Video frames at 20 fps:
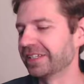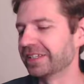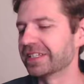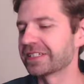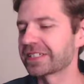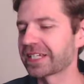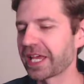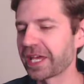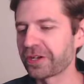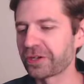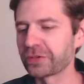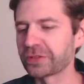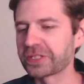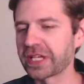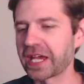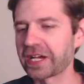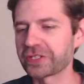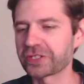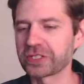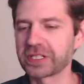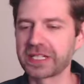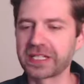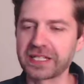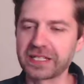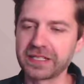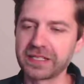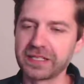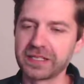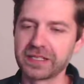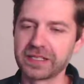this candle was actually
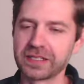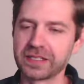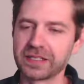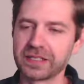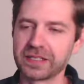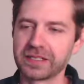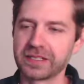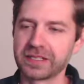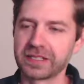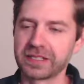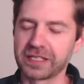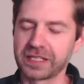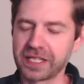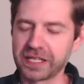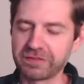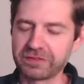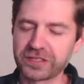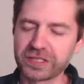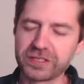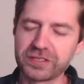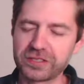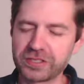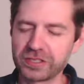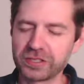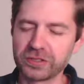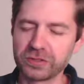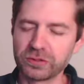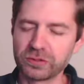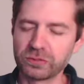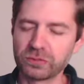gifted
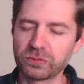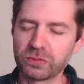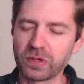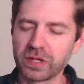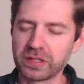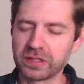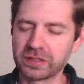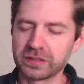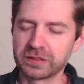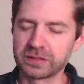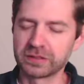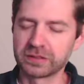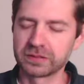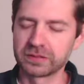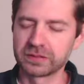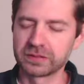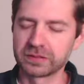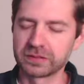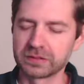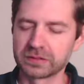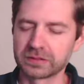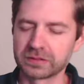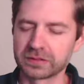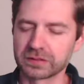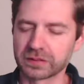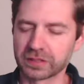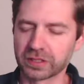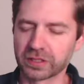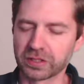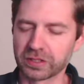to one
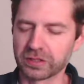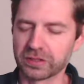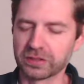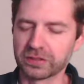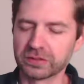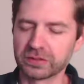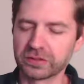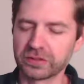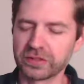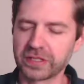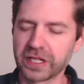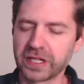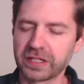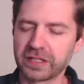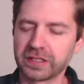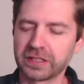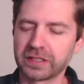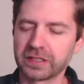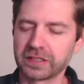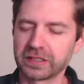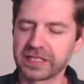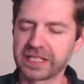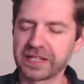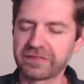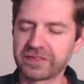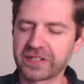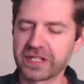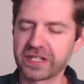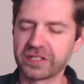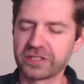girl who then
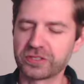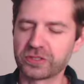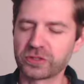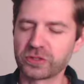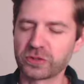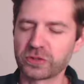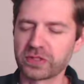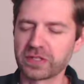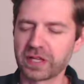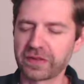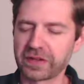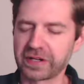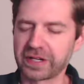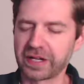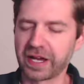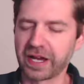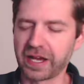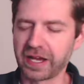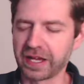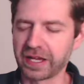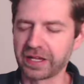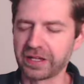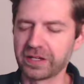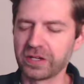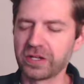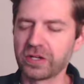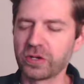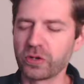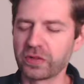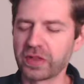gifted it to another guy
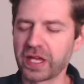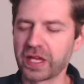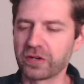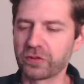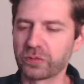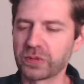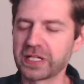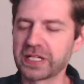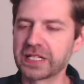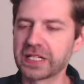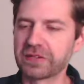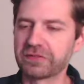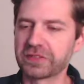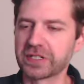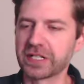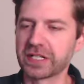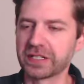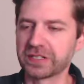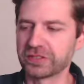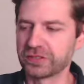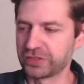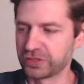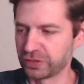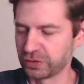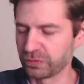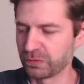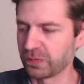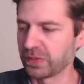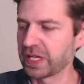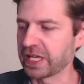who then regifted it
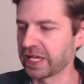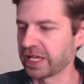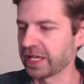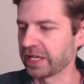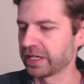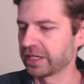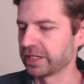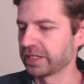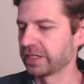to me.